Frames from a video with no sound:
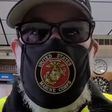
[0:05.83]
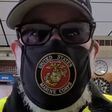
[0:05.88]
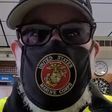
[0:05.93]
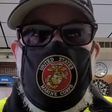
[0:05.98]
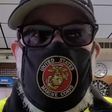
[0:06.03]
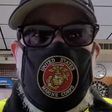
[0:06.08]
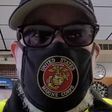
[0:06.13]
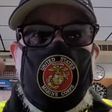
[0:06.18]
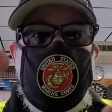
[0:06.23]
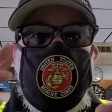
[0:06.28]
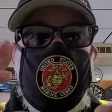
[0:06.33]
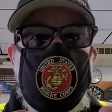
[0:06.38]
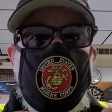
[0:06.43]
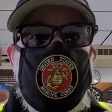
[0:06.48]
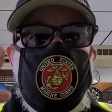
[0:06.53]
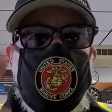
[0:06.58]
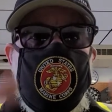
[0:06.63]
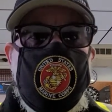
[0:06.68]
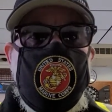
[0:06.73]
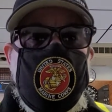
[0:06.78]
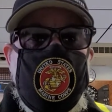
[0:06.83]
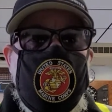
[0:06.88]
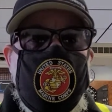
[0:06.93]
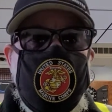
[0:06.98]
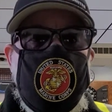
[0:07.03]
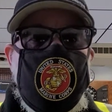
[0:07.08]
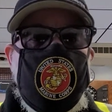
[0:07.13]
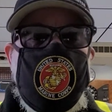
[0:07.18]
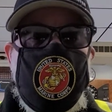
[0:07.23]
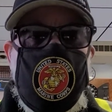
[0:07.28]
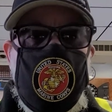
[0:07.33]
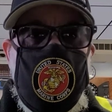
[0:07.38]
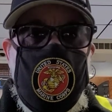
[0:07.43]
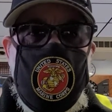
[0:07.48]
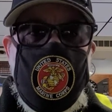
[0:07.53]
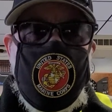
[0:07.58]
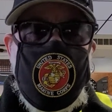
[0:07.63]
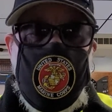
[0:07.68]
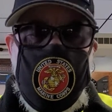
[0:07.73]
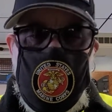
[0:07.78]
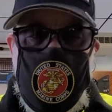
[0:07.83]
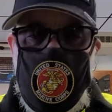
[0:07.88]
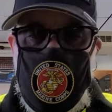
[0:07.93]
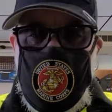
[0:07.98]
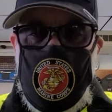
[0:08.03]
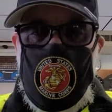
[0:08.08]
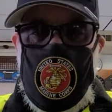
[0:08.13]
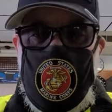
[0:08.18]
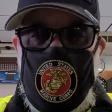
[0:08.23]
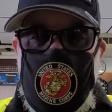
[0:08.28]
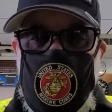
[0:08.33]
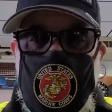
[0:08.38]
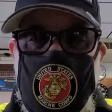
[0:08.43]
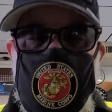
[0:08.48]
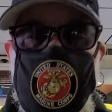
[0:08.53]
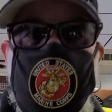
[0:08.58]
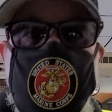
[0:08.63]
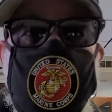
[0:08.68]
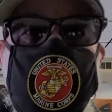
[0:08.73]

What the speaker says: I literally just got off work. I